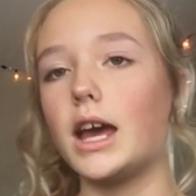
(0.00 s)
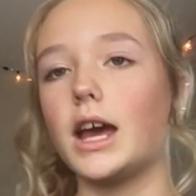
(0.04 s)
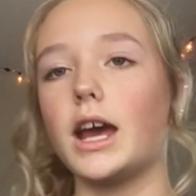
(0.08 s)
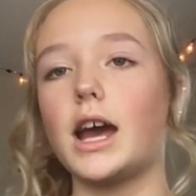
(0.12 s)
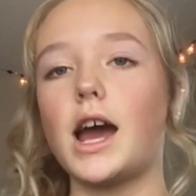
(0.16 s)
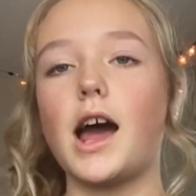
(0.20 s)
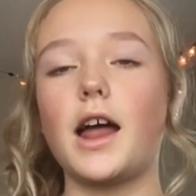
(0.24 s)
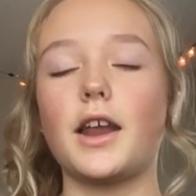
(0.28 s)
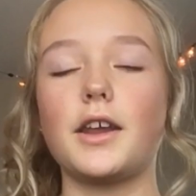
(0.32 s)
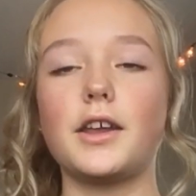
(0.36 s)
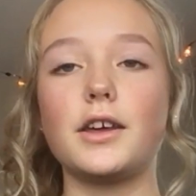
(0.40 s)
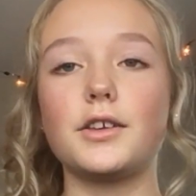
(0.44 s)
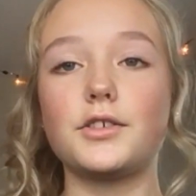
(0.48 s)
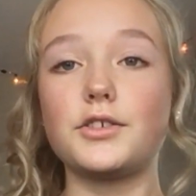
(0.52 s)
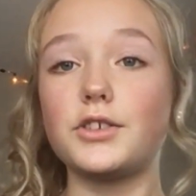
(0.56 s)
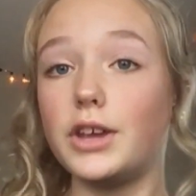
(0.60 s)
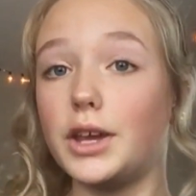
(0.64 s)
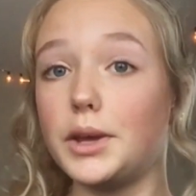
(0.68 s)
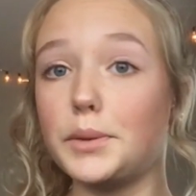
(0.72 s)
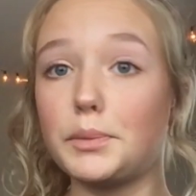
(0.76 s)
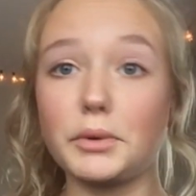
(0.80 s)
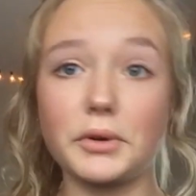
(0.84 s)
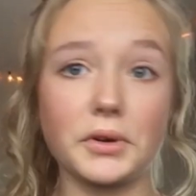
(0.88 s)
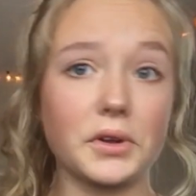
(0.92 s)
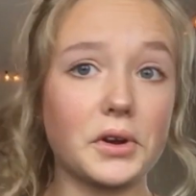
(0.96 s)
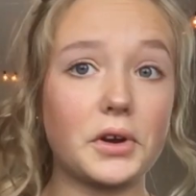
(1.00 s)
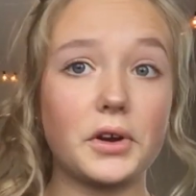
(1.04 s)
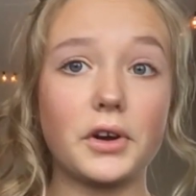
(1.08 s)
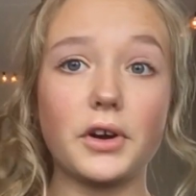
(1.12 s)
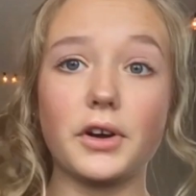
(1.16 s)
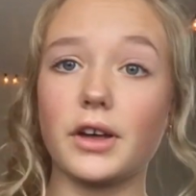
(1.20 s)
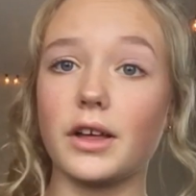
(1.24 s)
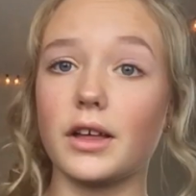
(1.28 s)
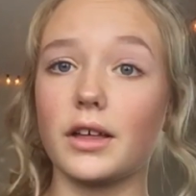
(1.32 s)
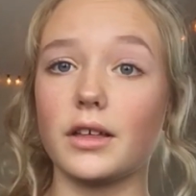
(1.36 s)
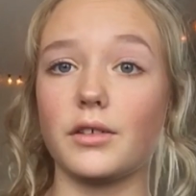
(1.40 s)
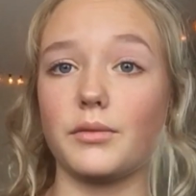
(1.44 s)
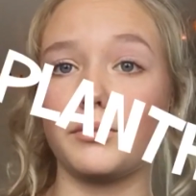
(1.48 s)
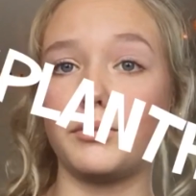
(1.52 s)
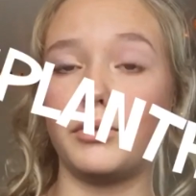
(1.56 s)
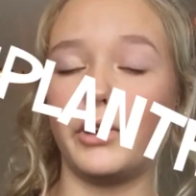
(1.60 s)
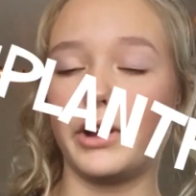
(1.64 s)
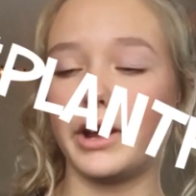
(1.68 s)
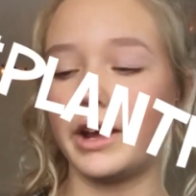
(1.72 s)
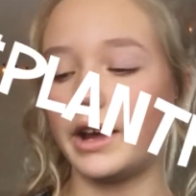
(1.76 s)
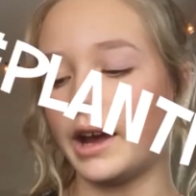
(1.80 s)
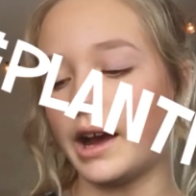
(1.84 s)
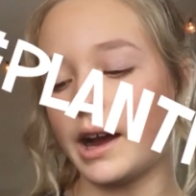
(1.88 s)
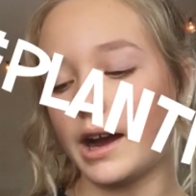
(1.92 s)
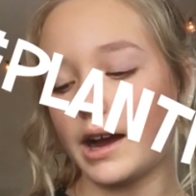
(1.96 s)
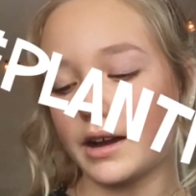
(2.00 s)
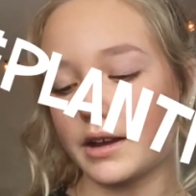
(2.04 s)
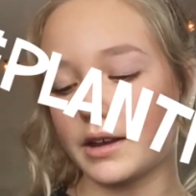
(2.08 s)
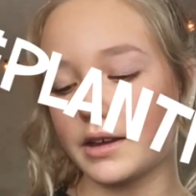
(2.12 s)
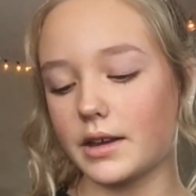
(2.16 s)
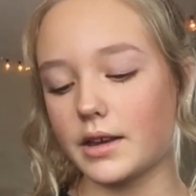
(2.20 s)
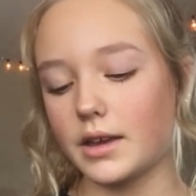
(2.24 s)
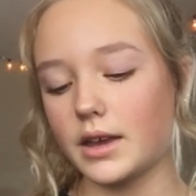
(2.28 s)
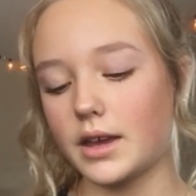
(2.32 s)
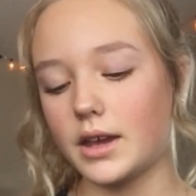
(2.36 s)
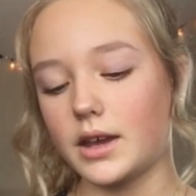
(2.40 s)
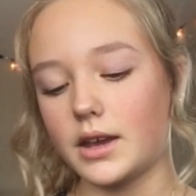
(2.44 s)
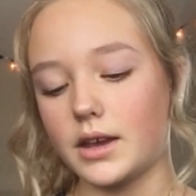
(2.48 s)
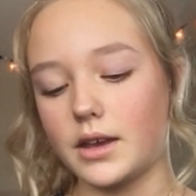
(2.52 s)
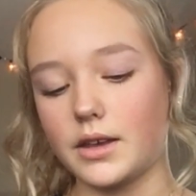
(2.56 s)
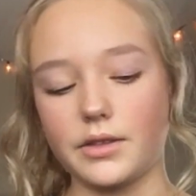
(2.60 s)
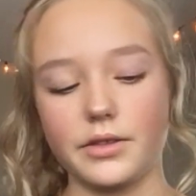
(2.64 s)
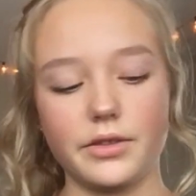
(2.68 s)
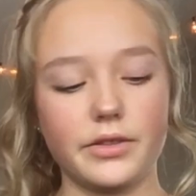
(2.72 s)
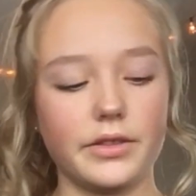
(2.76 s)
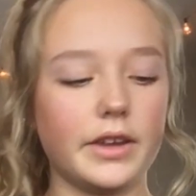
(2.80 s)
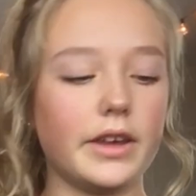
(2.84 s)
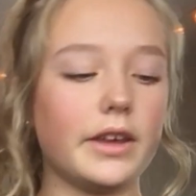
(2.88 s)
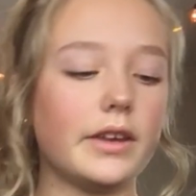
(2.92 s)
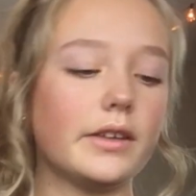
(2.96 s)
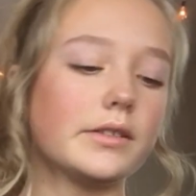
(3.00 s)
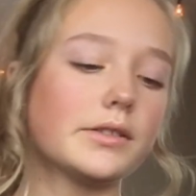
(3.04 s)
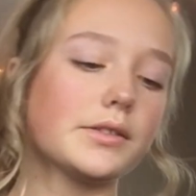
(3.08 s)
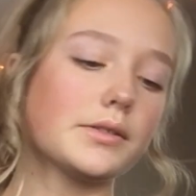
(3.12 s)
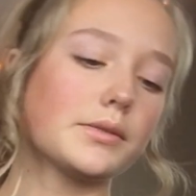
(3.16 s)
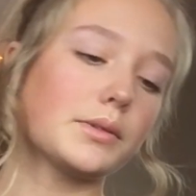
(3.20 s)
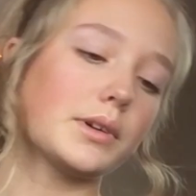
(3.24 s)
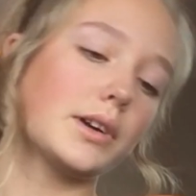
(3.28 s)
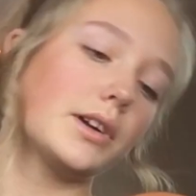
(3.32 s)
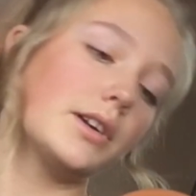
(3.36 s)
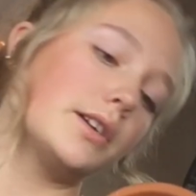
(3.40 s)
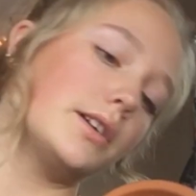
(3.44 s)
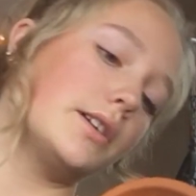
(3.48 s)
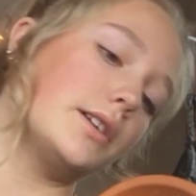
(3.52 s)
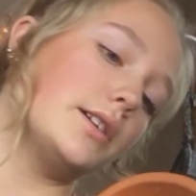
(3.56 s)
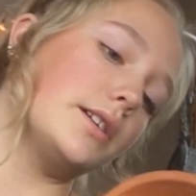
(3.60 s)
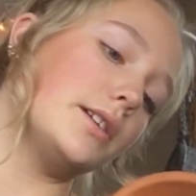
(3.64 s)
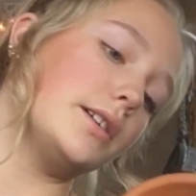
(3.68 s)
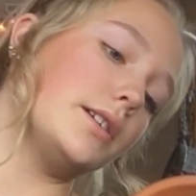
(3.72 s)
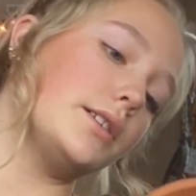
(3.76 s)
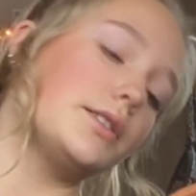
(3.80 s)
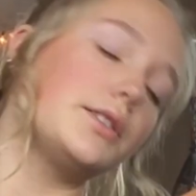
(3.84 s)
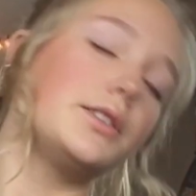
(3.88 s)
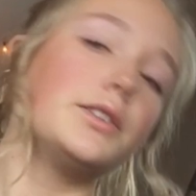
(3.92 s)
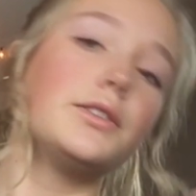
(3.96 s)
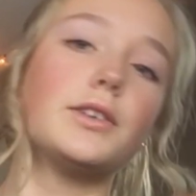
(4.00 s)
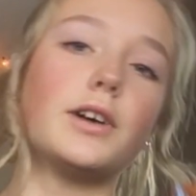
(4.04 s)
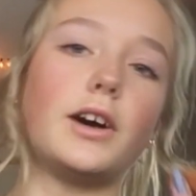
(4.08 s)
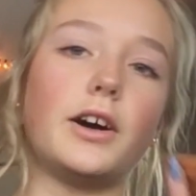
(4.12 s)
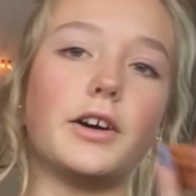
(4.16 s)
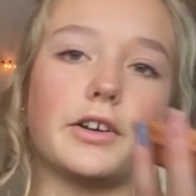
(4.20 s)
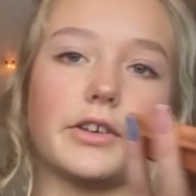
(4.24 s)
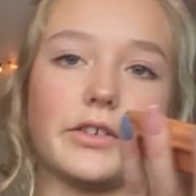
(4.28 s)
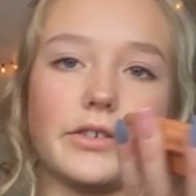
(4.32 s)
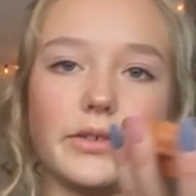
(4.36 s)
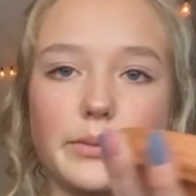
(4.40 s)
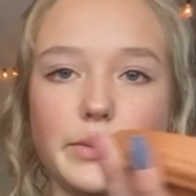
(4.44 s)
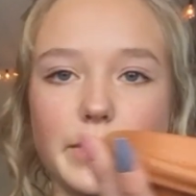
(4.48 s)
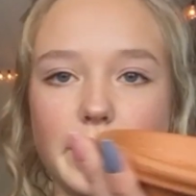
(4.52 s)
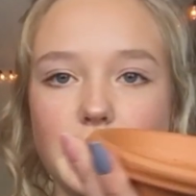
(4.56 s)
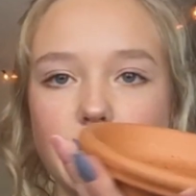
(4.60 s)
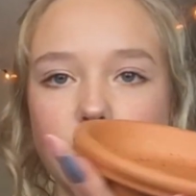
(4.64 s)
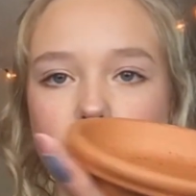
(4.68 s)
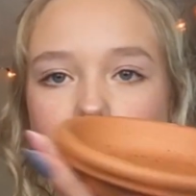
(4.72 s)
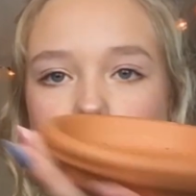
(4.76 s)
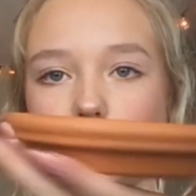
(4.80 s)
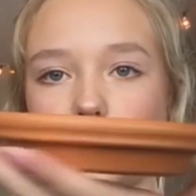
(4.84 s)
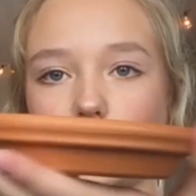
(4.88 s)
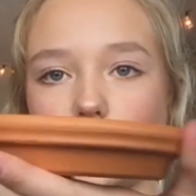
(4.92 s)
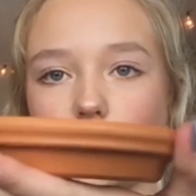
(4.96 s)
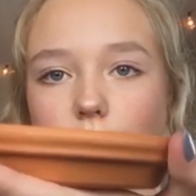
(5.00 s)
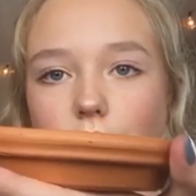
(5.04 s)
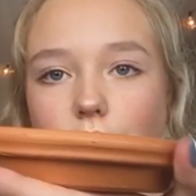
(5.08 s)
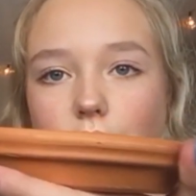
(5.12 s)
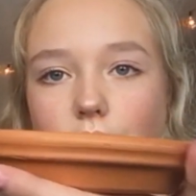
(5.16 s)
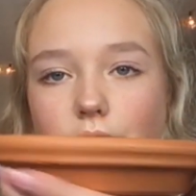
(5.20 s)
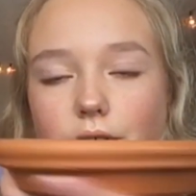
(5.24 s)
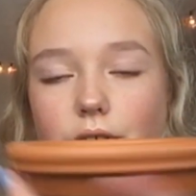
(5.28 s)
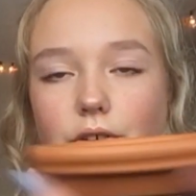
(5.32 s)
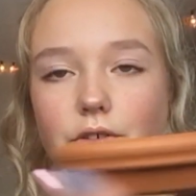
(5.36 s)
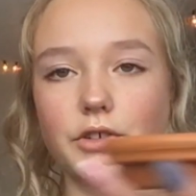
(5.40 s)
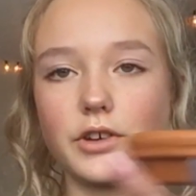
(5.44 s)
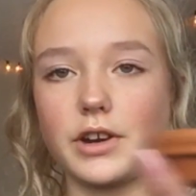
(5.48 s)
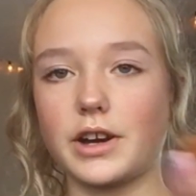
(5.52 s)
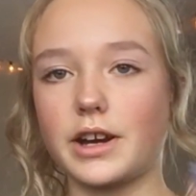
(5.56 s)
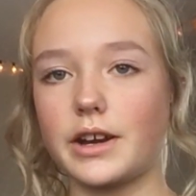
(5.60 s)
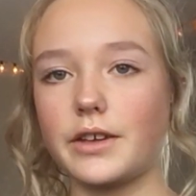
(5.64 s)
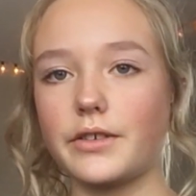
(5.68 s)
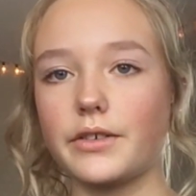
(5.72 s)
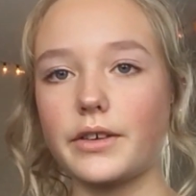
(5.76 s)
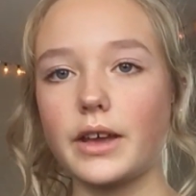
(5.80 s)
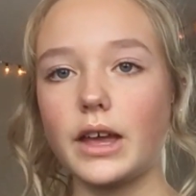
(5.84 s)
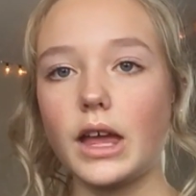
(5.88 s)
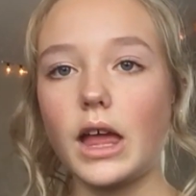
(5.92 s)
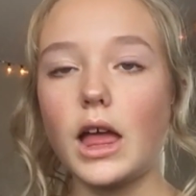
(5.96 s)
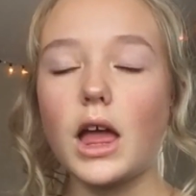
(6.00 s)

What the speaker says: And a cheap little plant hack, these were $2 a piece for the little trays.